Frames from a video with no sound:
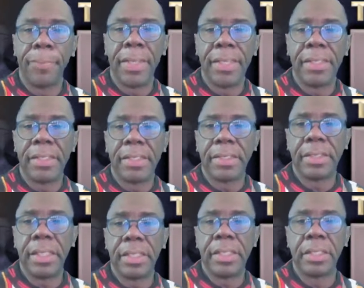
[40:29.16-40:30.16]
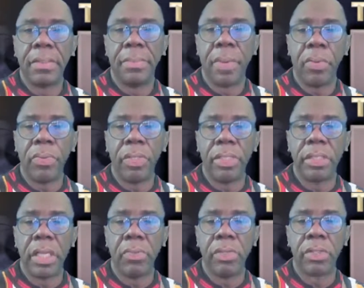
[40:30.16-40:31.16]
This is the bonus
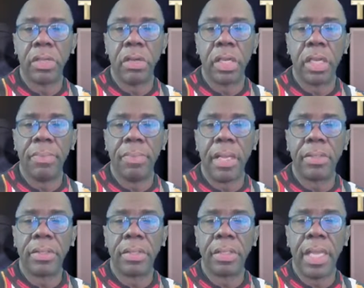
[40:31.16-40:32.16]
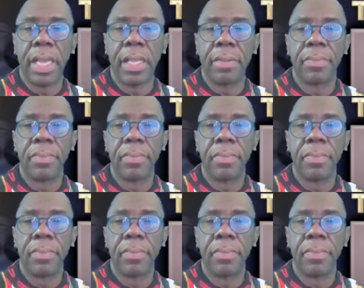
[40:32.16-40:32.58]
that we're talking about today,